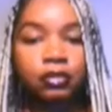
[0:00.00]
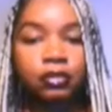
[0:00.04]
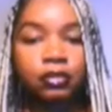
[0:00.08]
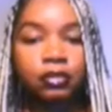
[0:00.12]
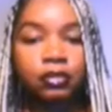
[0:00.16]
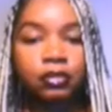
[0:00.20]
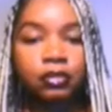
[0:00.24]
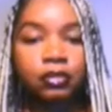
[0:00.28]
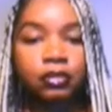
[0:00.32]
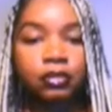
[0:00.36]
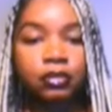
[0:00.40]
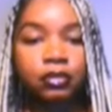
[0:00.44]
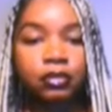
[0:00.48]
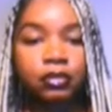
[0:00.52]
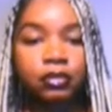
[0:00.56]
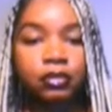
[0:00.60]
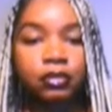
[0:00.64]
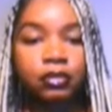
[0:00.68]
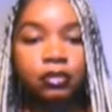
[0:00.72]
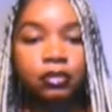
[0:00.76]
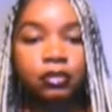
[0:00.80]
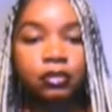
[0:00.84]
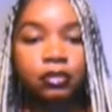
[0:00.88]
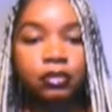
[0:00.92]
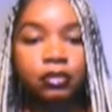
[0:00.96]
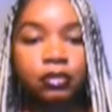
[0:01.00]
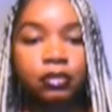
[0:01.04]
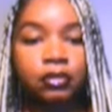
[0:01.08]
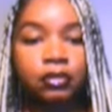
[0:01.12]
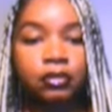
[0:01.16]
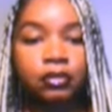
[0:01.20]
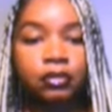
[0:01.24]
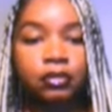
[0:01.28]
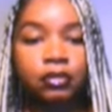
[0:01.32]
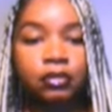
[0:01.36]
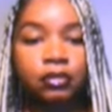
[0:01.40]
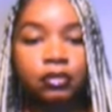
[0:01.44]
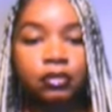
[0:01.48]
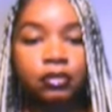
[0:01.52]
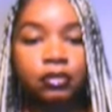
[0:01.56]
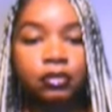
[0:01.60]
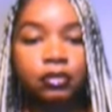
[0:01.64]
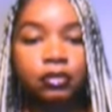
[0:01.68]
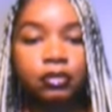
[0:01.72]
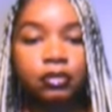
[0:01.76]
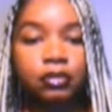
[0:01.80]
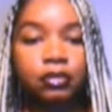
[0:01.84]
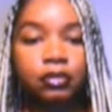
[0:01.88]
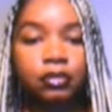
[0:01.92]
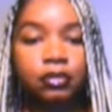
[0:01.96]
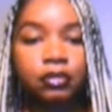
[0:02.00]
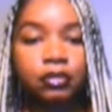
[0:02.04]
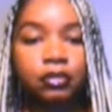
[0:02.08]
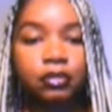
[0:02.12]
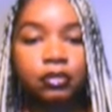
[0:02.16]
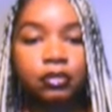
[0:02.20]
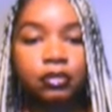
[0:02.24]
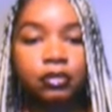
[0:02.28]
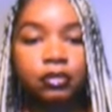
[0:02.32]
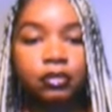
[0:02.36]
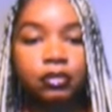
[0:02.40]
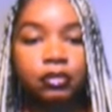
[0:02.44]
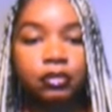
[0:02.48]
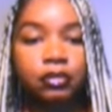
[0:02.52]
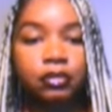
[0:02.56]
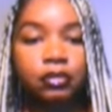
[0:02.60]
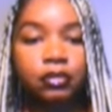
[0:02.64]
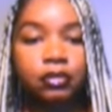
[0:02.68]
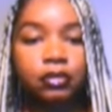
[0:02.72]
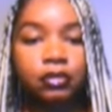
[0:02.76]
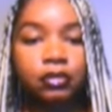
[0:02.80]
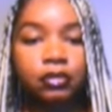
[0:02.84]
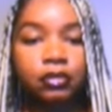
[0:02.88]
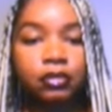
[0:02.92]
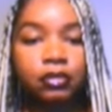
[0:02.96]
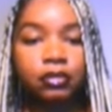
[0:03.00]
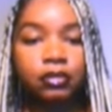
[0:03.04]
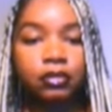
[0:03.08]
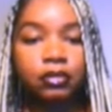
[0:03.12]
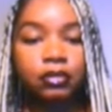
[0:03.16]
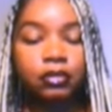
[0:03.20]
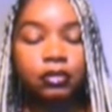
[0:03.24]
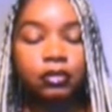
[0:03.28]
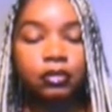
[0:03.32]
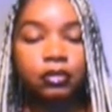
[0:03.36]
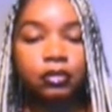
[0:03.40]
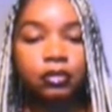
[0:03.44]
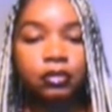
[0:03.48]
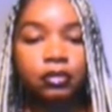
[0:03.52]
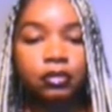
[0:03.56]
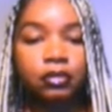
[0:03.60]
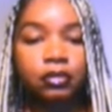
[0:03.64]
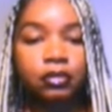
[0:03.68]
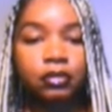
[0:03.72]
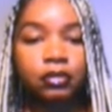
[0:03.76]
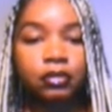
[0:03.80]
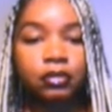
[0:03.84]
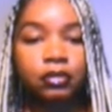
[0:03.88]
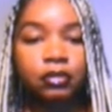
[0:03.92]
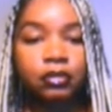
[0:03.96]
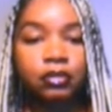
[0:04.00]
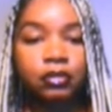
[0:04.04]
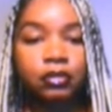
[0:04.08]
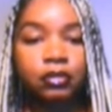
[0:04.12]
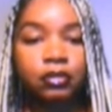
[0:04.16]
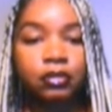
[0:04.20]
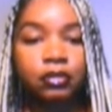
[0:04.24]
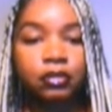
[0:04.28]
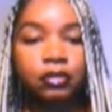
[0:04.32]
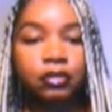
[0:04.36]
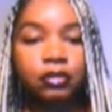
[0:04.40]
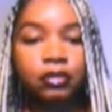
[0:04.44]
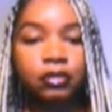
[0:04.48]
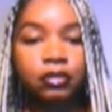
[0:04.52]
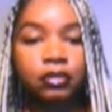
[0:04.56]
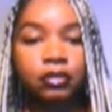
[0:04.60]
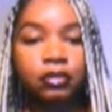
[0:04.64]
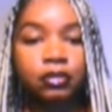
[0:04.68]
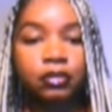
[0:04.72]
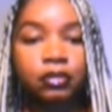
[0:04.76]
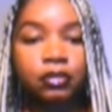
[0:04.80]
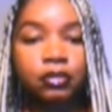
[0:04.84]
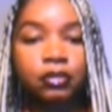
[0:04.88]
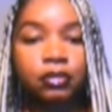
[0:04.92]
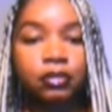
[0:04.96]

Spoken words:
[no speech]